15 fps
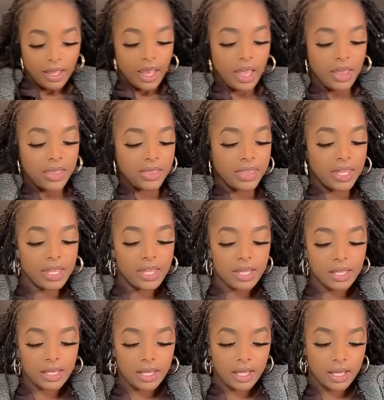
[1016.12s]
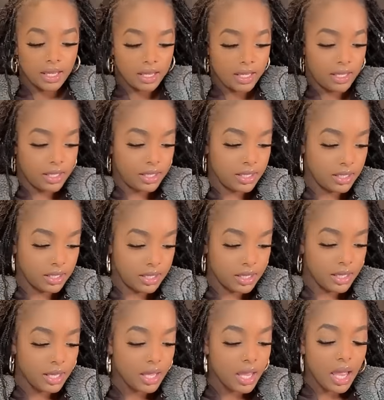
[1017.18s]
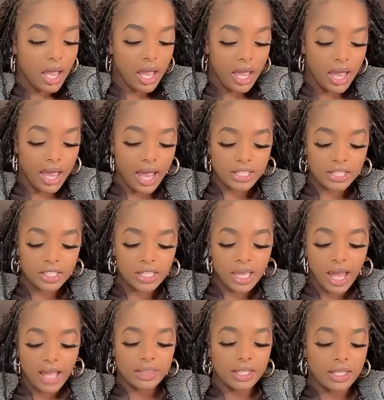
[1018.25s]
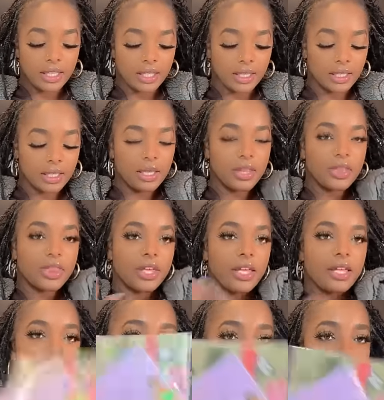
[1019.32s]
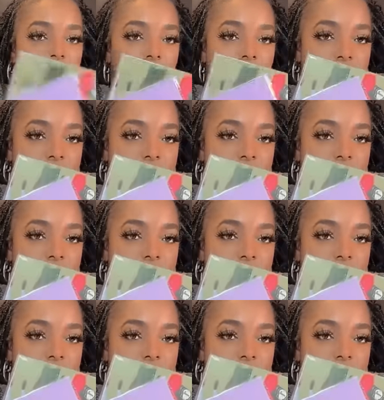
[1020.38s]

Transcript: And then, actually, I think these were like